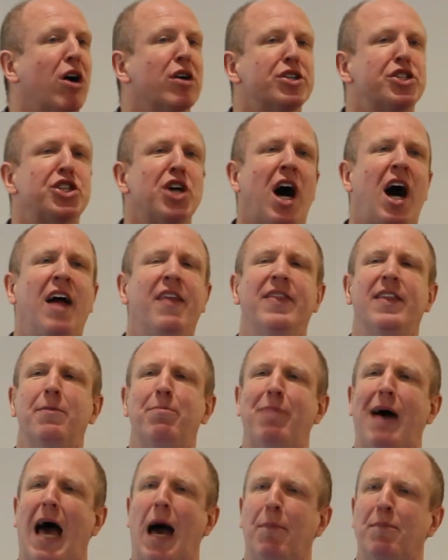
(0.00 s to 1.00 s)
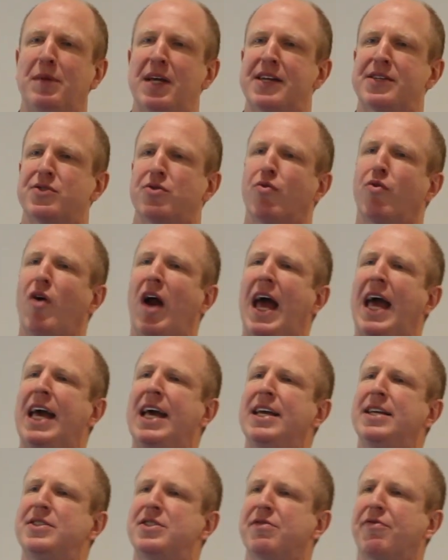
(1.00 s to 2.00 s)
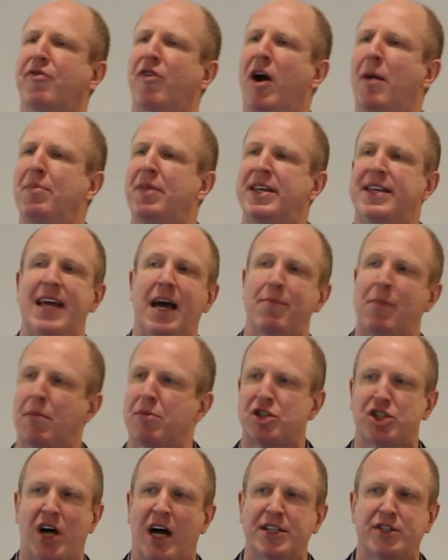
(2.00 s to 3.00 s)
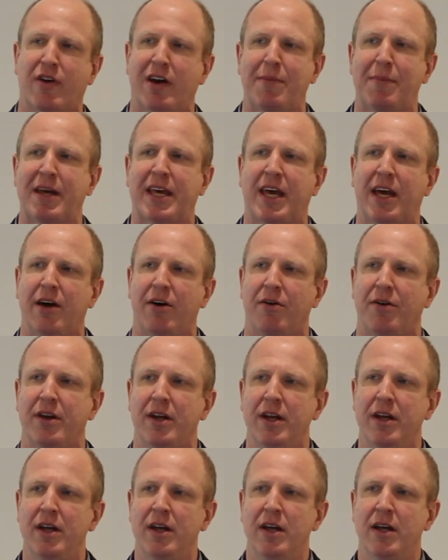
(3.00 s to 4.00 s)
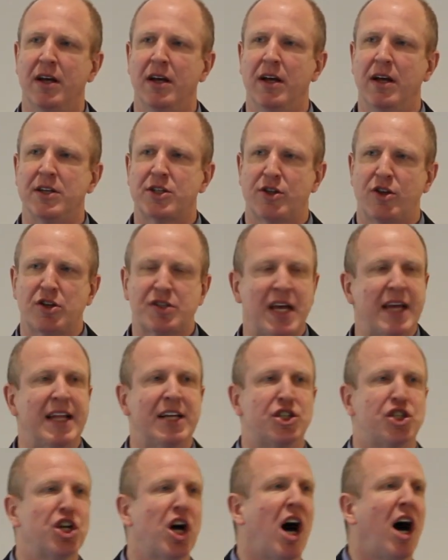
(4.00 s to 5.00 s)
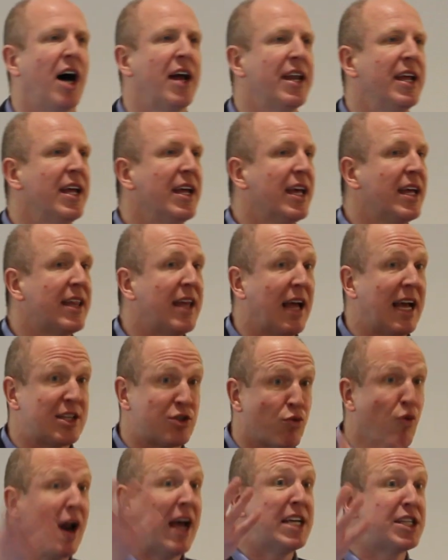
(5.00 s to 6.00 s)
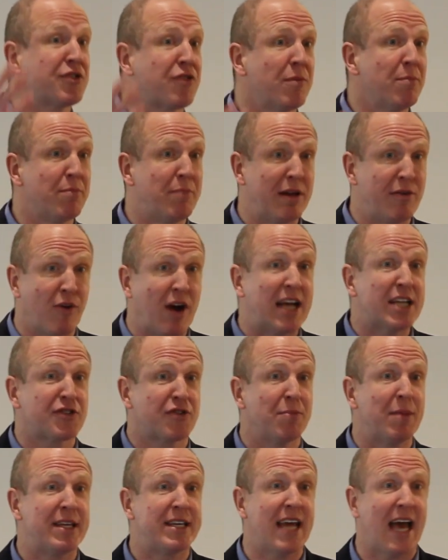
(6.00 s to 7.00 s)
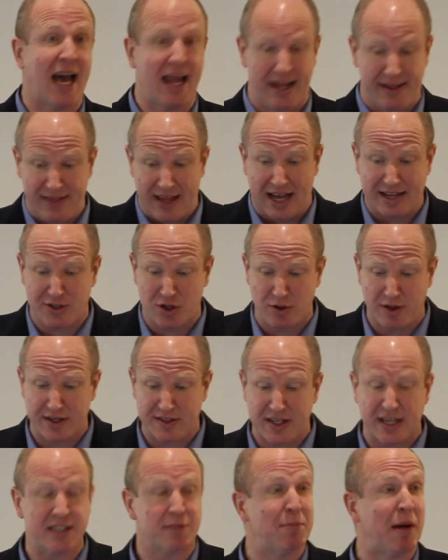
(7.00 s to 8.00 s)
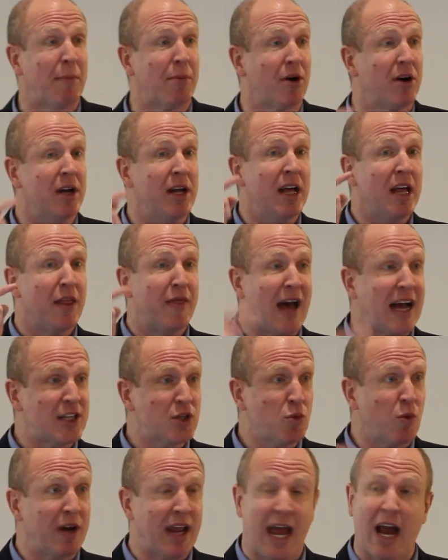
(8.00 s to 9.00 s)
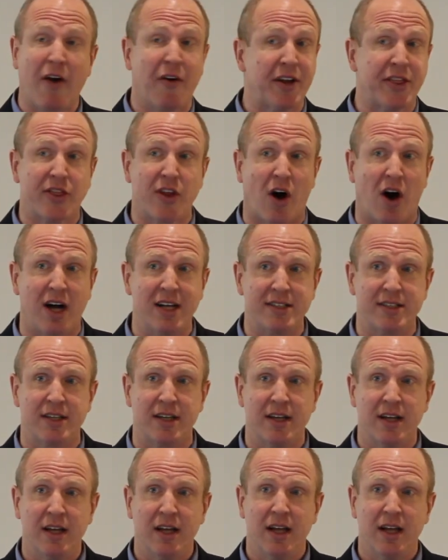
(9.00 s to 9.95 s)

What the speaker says: are John the Baptist raised from the dead. Remember, John's already been killed. So they're saying that John has been raised from the dead, and that's who this is. Remember, that's what Herod thought.